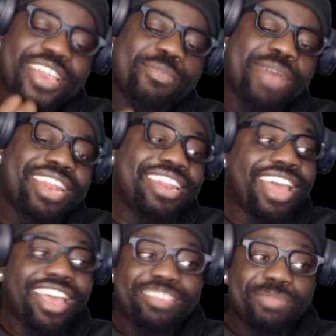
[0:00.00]
But I did
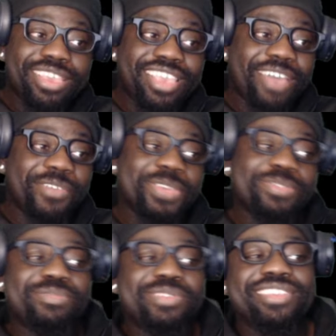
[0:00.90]
not expect Katt Williams
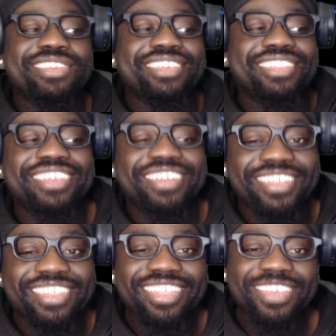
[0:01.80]
to be there,
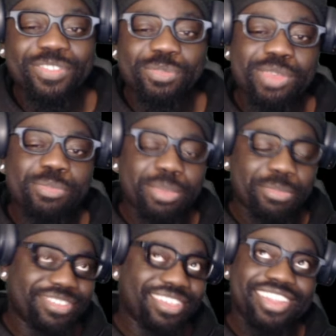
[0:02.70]
and then him to be the pimp
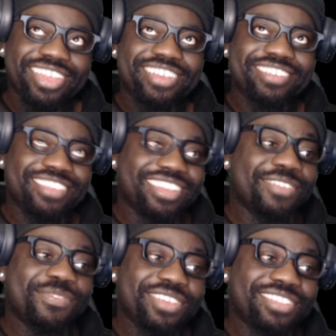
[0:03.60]
is hilarious, and it
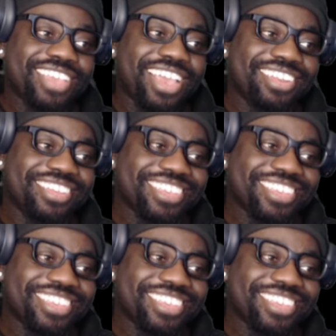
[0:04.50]
fits kind of.